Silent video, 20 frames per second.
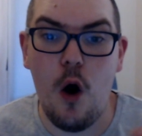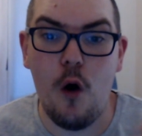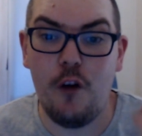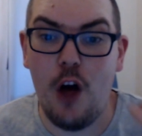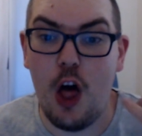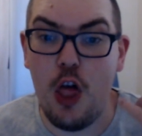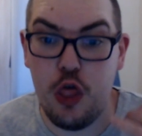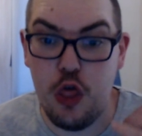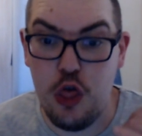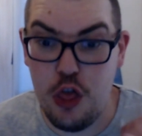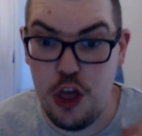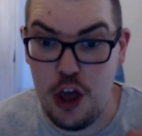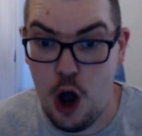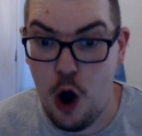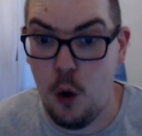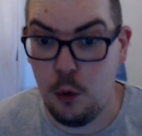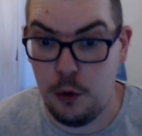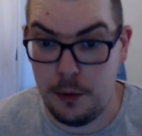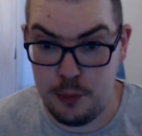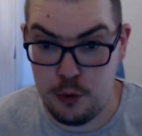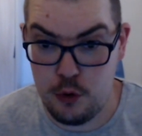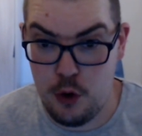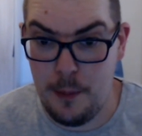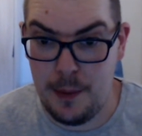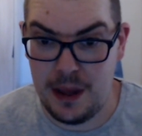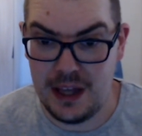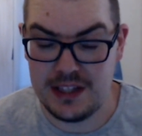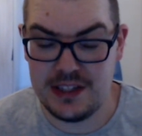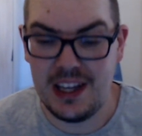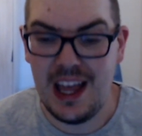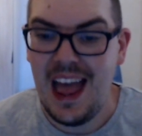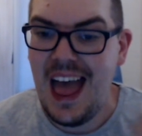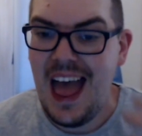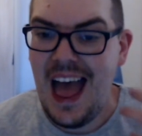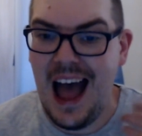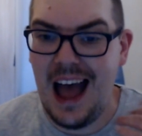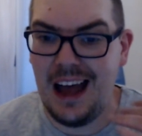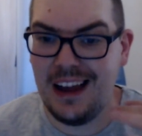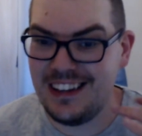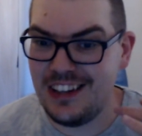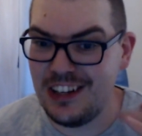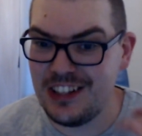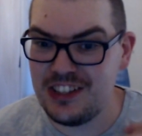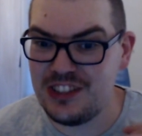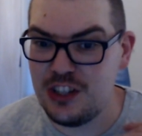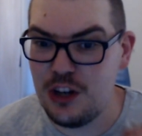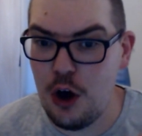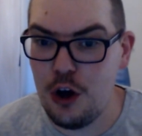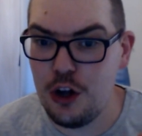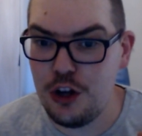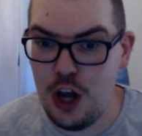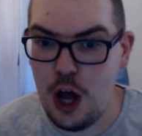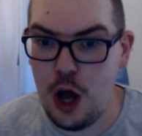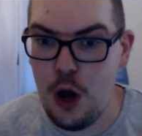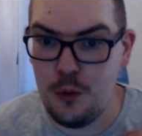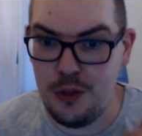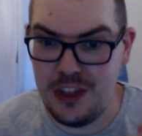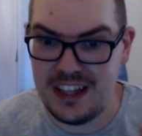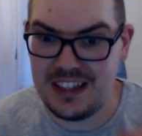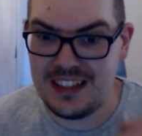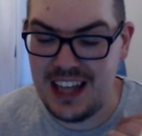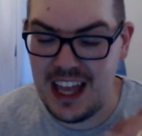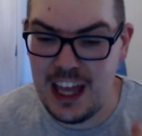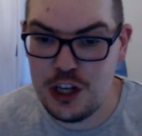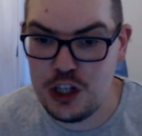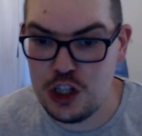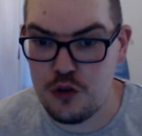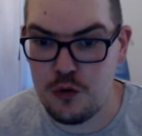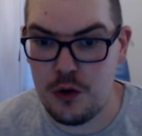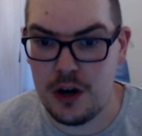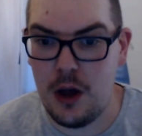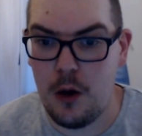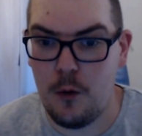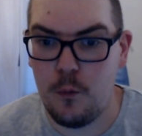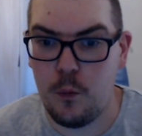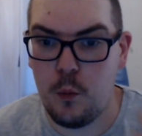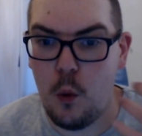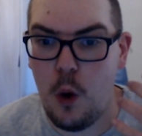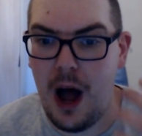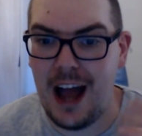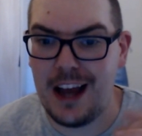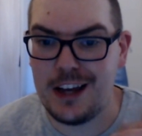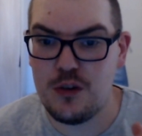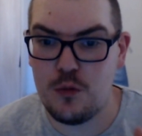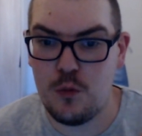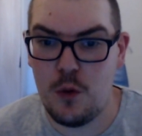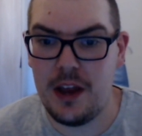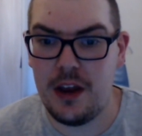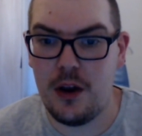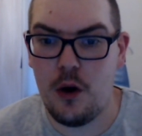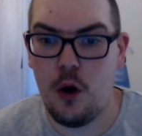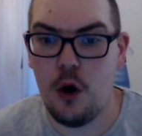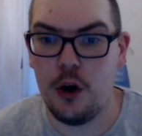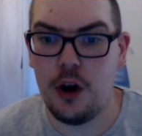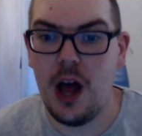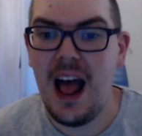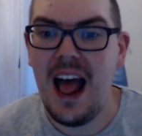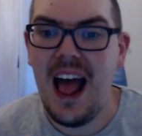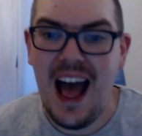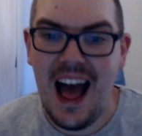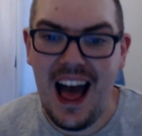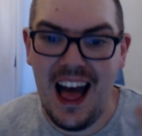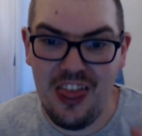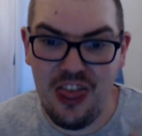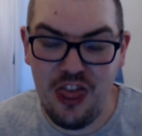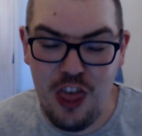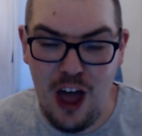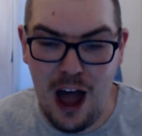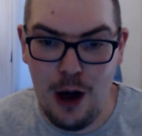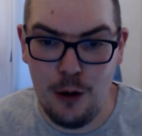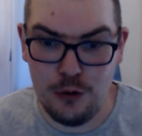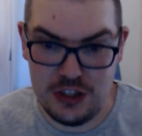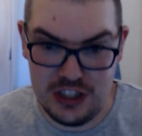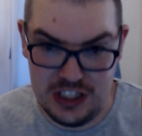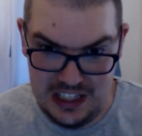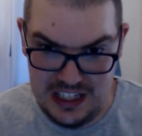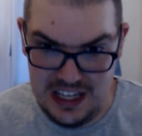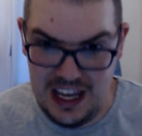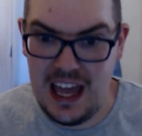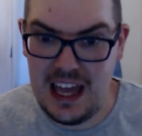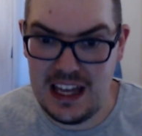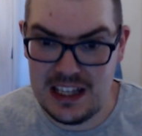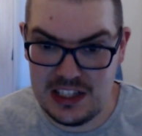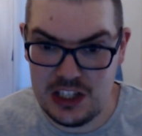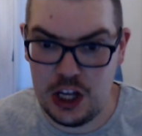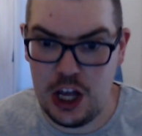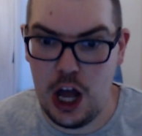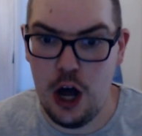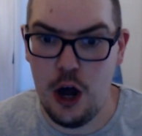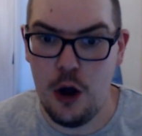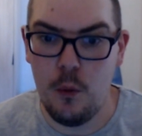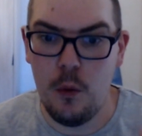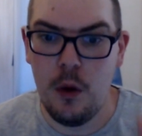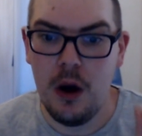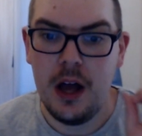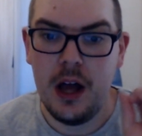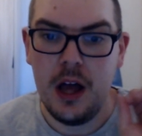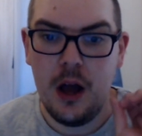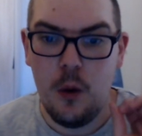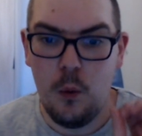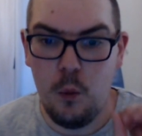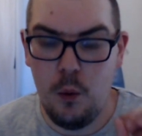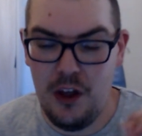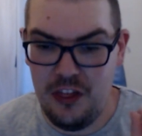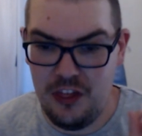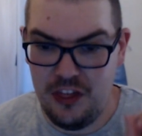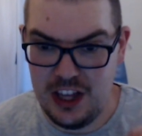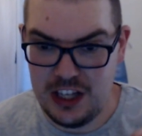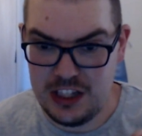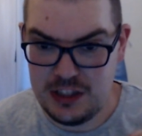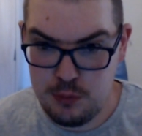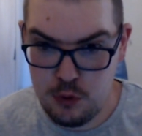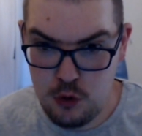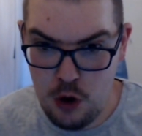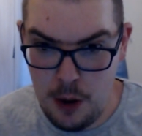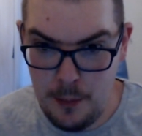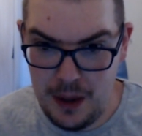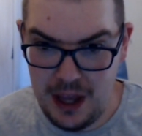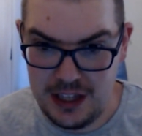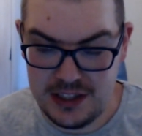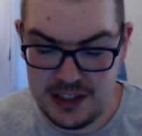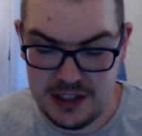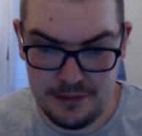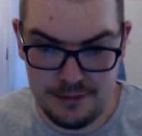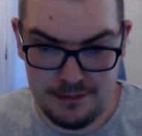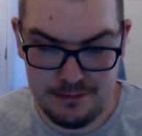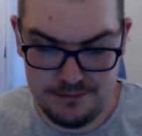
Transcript: of the old promise and does not know this history of what actually went on a thousand years ago with this promise.